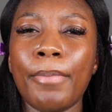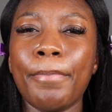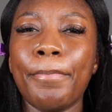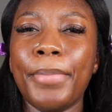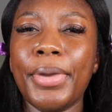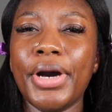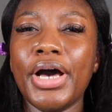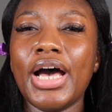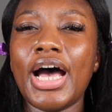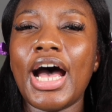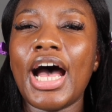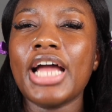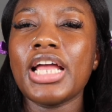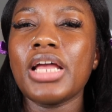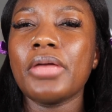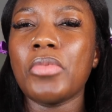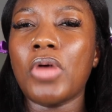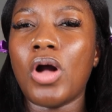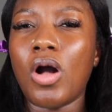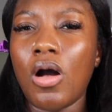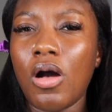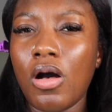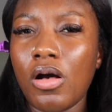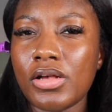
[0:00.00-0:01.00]
but I am
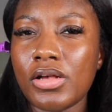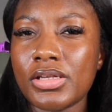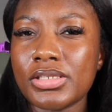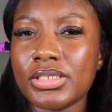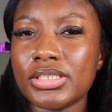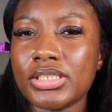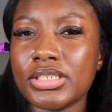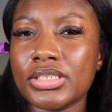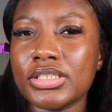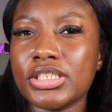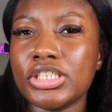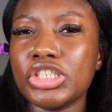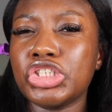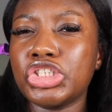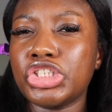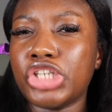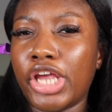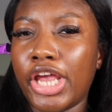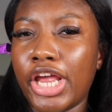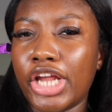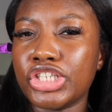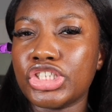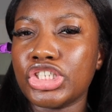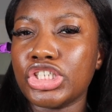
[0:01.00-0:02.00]
constantly
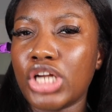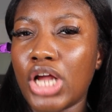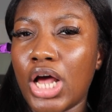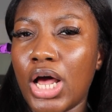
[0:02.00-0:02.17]
changing